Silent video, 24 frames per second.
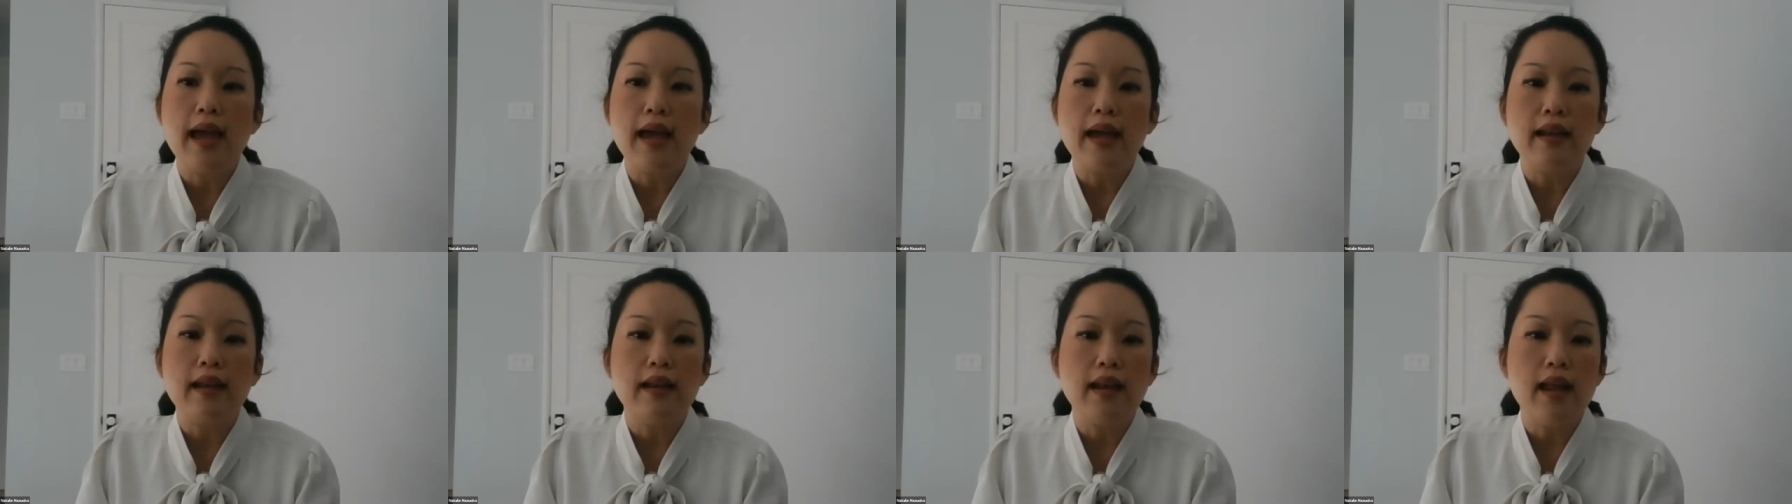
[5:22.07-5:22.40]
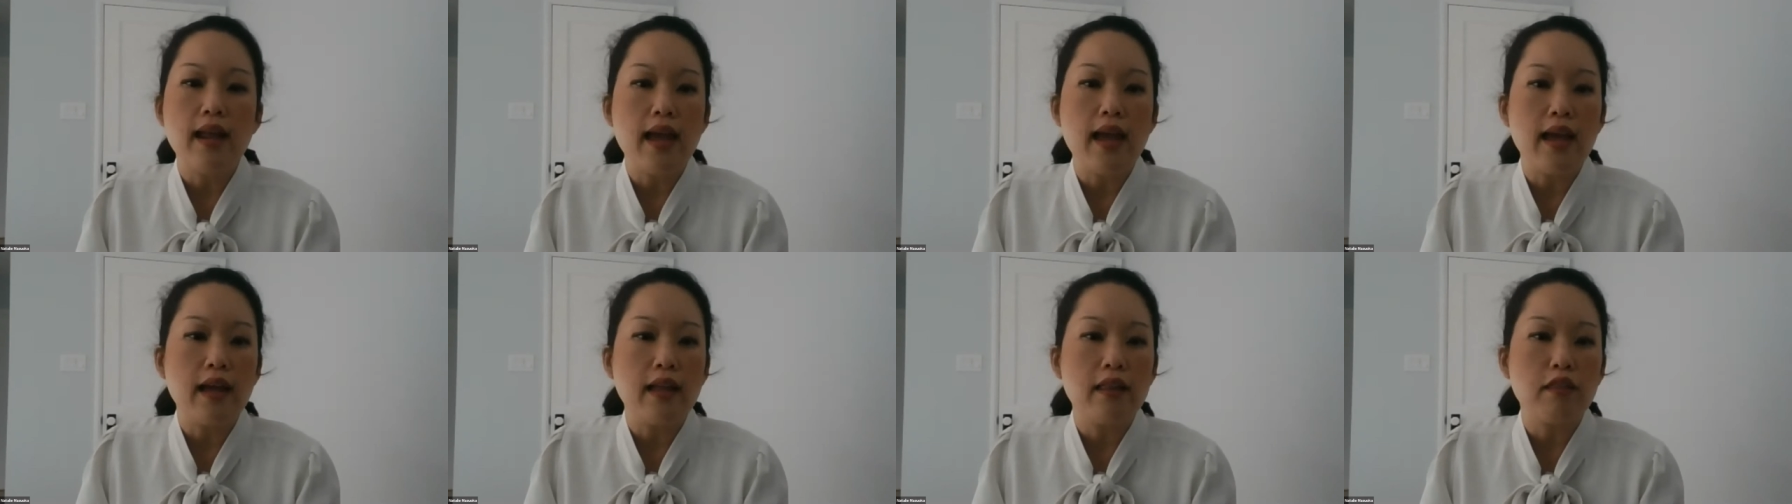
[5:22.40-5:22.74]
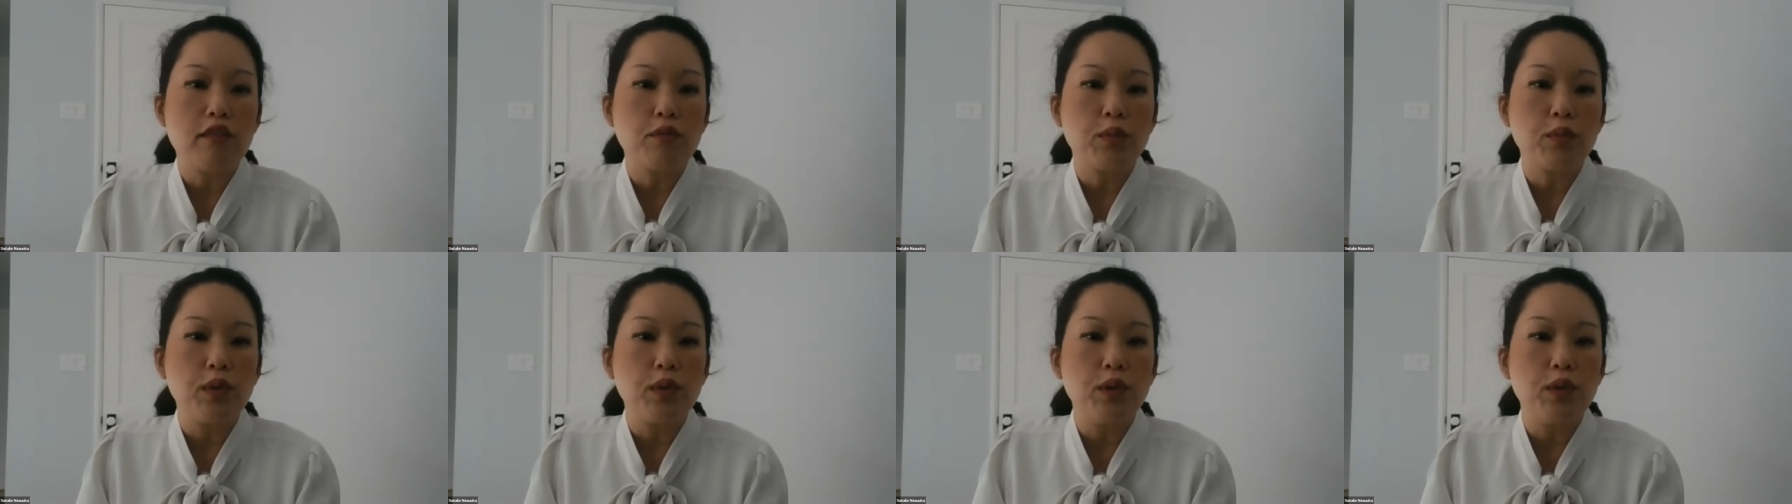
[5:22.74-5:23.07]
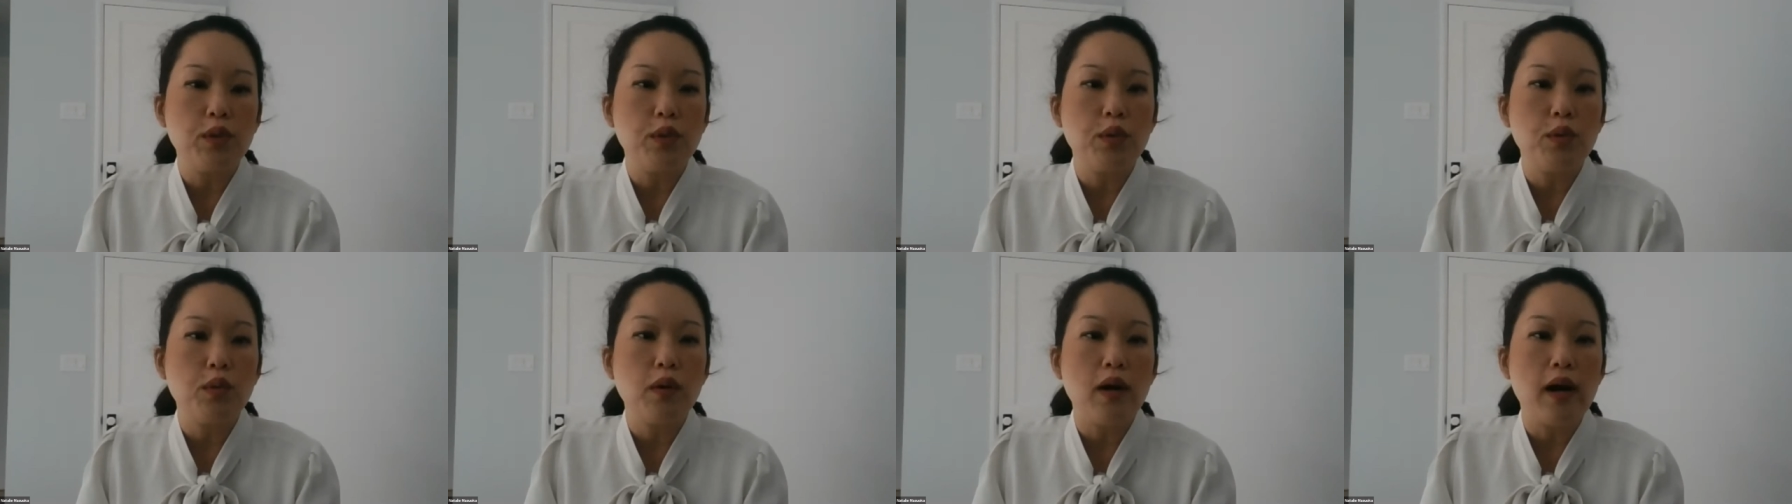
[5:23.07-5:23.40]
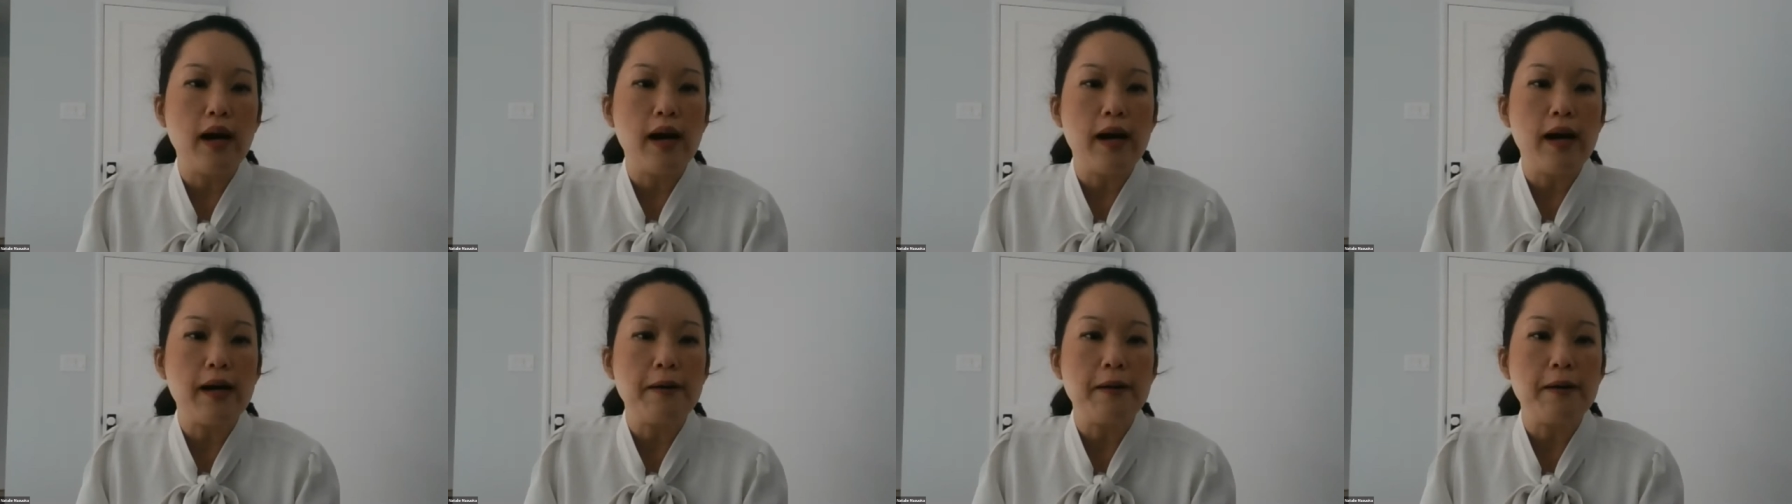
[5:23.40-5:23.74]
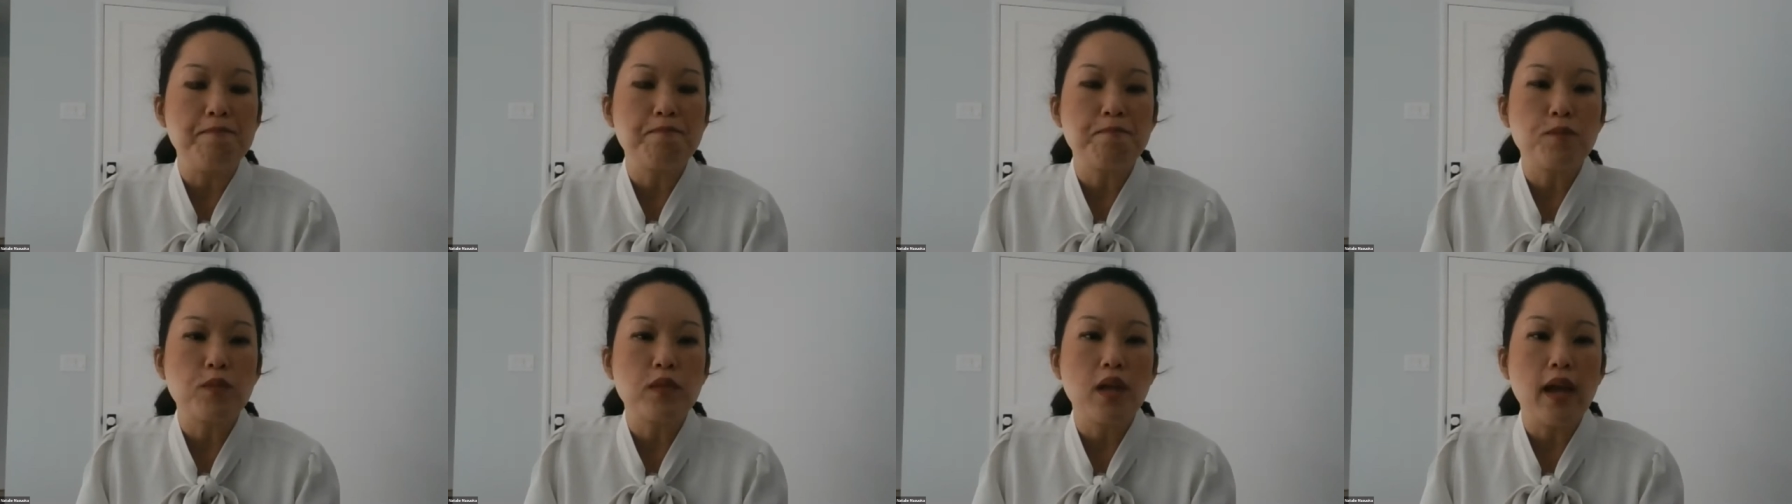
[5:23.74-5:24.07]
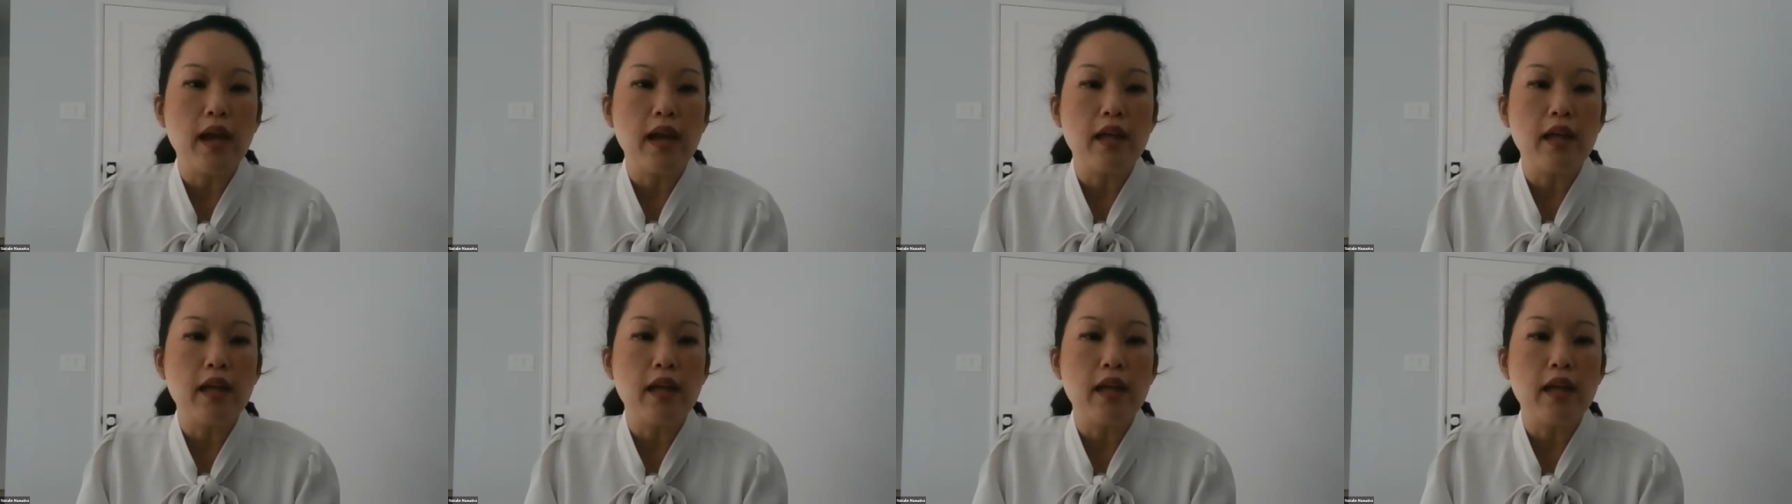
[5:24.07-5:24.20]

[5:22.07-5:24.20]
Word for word: and and through um,